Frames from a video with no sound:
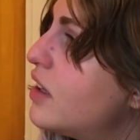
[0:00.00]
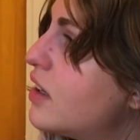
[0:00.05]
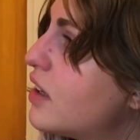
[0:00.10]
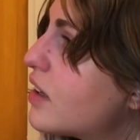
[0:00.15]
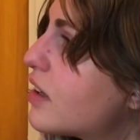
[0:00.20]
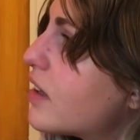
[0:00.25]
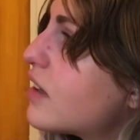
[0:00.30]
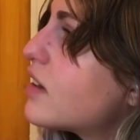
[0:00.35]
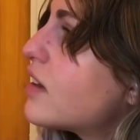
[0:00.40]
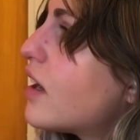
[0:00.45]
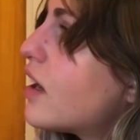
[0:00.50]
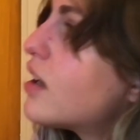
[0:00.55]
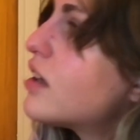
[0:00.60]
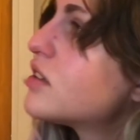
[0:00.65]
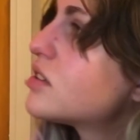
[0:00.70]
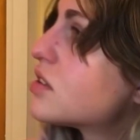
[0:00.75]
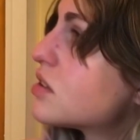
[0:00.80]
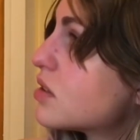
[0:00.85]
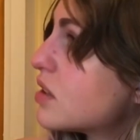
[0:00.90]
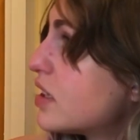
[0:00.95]
like that.
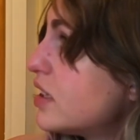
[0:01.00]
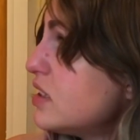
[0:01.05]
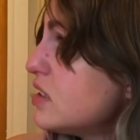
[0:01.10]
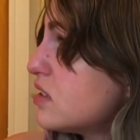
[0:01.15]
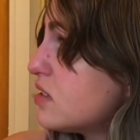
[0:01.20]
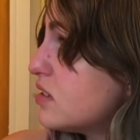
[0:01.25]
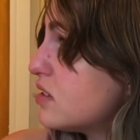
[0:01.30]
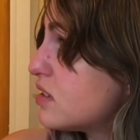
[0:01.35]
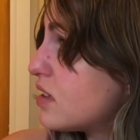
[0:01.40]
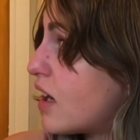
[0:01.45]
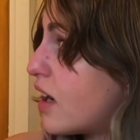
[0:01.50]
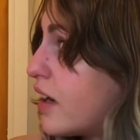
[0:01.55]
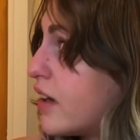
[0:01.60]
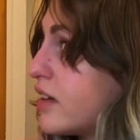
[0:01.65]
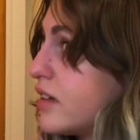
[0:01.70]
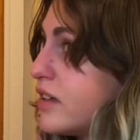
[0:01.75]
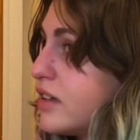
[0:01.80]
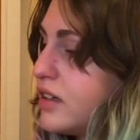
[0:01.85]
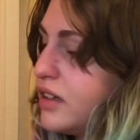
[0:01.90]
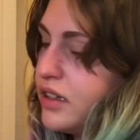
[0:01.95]
So this
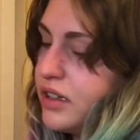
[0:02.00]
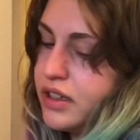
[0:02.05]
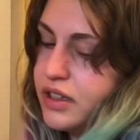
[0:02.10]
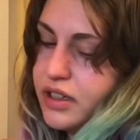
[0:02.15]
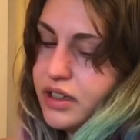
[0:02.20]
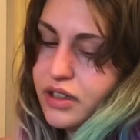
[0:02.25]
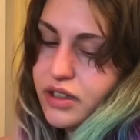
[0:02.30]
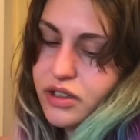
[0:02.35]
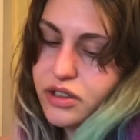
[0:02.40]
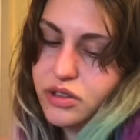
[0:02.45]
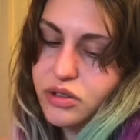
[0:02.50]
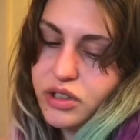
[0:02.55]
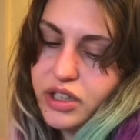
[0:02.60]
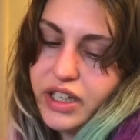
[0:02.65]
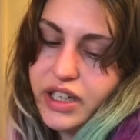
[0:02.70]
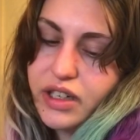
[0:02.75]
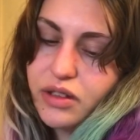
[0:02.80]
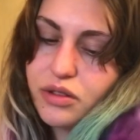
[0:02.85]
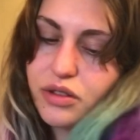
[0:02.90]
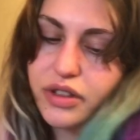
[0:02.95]
side, you
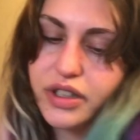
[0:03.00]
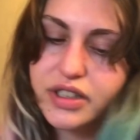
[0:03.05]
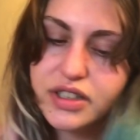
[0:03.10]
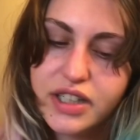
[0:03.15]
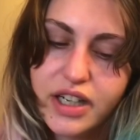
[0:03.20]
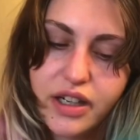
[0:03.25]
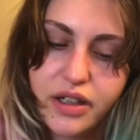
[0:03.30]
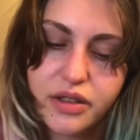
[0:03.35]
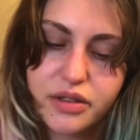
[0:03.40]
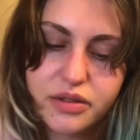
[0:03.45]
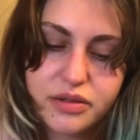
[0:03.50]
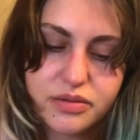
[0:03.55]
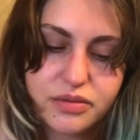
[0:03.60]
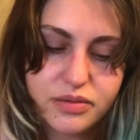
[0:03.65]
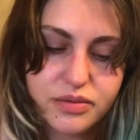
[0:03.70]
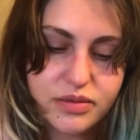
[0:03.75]
can't really tell,